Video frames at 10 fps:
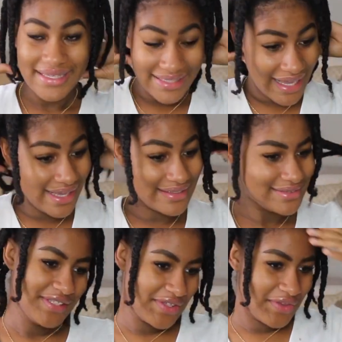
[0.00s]
Yeah,
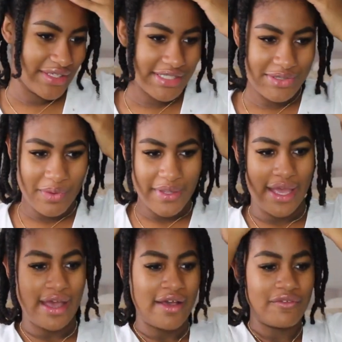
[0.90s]
so this is what we
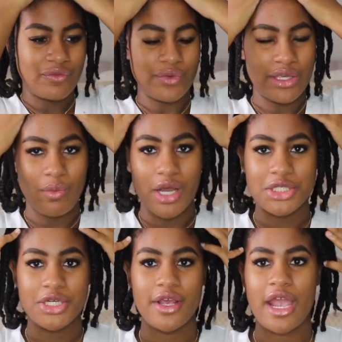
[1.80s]
have. We
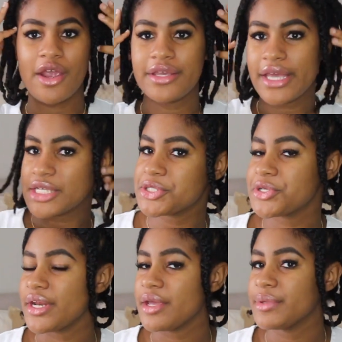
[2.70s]
washed our hair
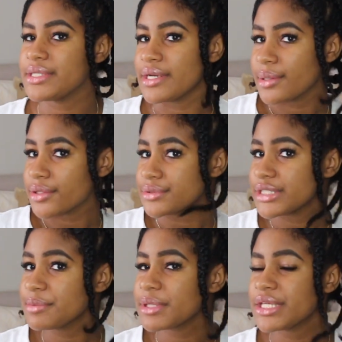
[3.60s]
yesterday. We did a little
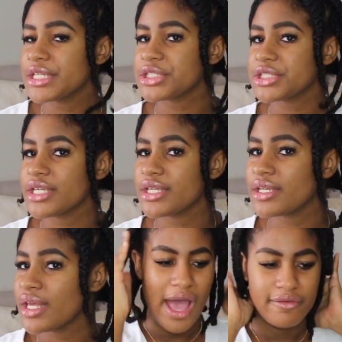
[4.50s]
deep
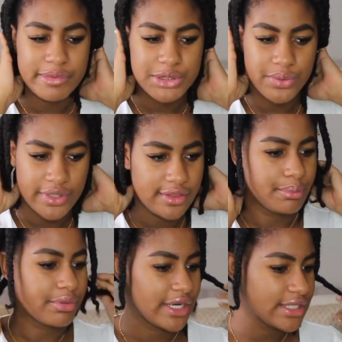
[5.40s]
condition. I've been doing the
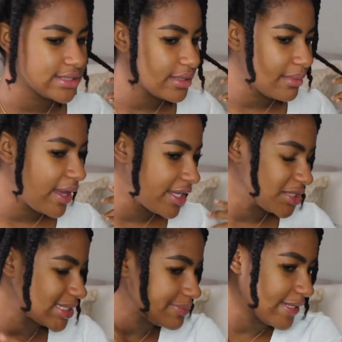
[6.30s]
braids in mine
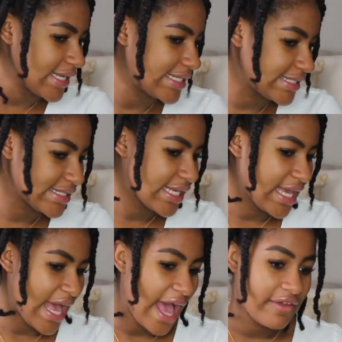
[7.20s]
just because
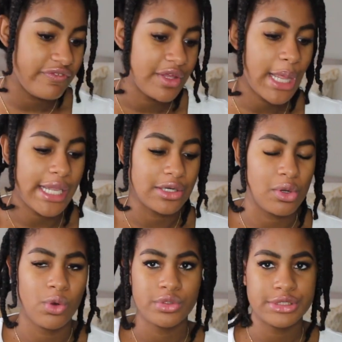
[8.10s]
I feel like it
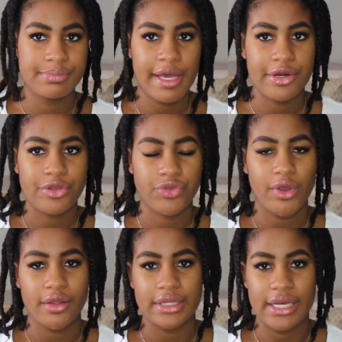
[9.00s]
holds better
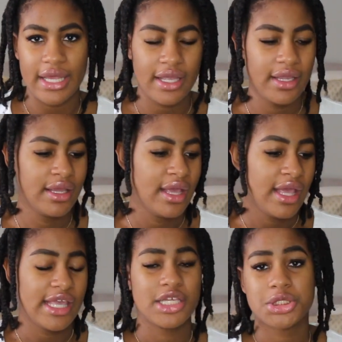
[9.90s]
throughout the night.
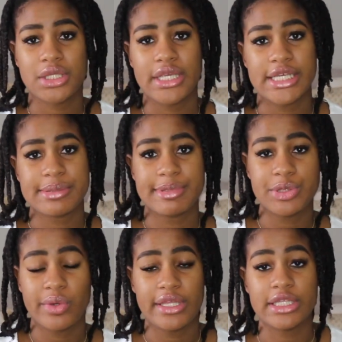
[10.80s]
Angelique has been
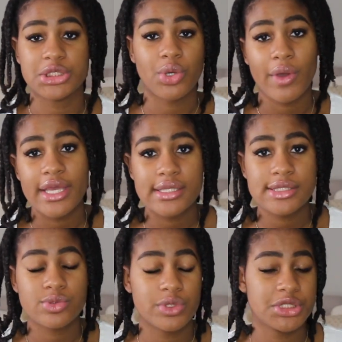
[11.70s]
doing the
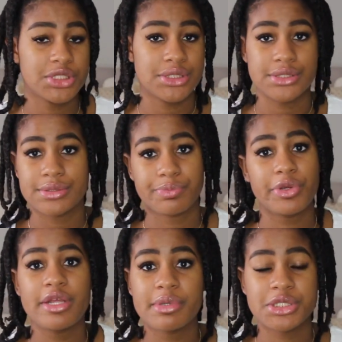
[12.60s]
twist, which is
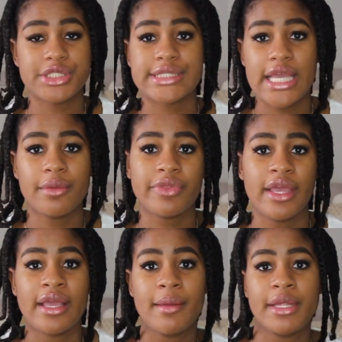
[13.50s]
pretty much the same
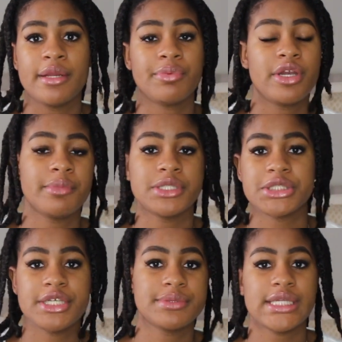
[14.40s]
thing. I mean, it pretty
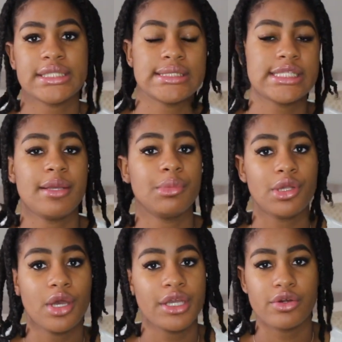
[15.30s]
much gives like the same
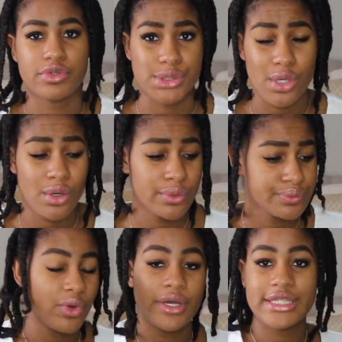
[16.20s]
look and result.
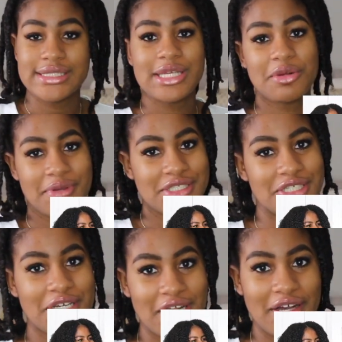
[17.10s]
We'll insert a
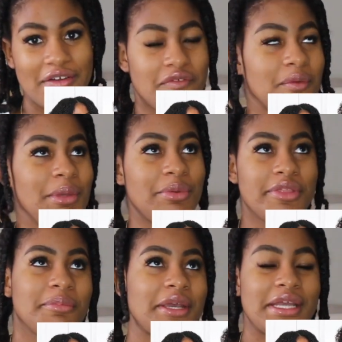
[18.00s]
picture of me with
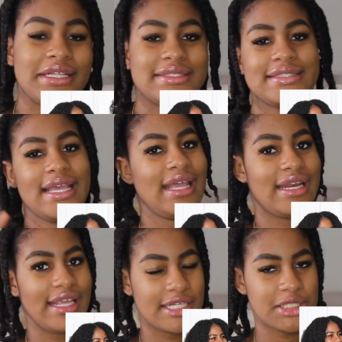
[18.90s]
the braids
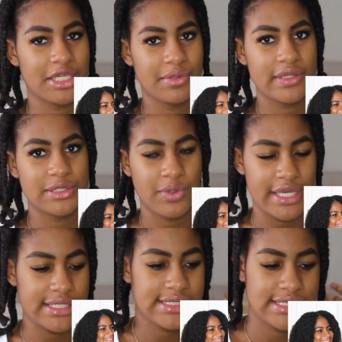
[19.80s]
and Angelique with the
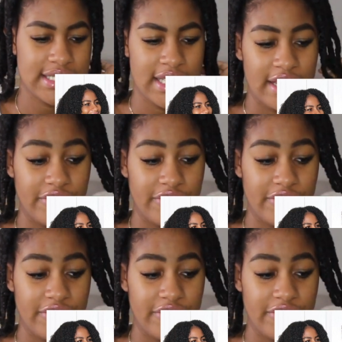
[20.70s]
twist.